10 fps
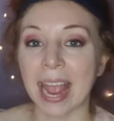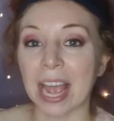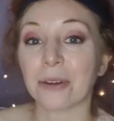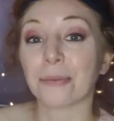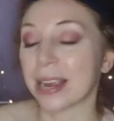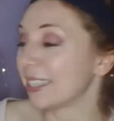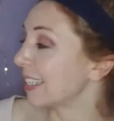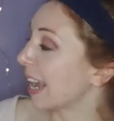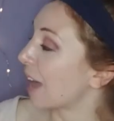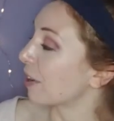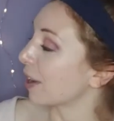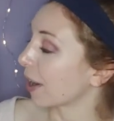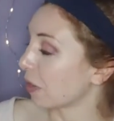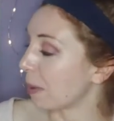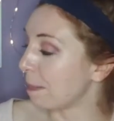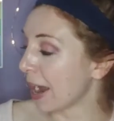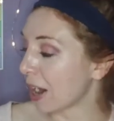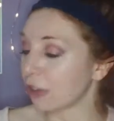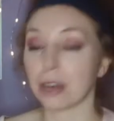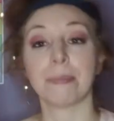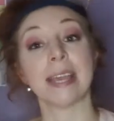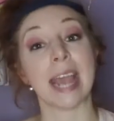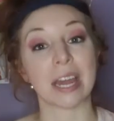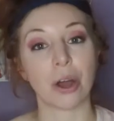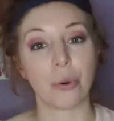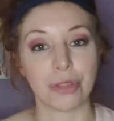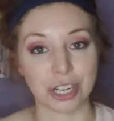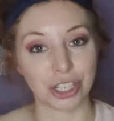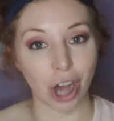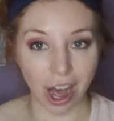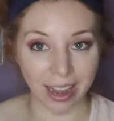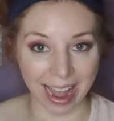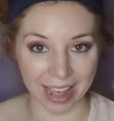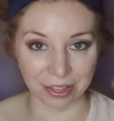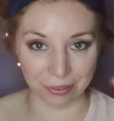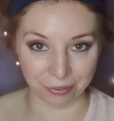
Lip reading: and read together The Bear, the Piano, the Dog, and the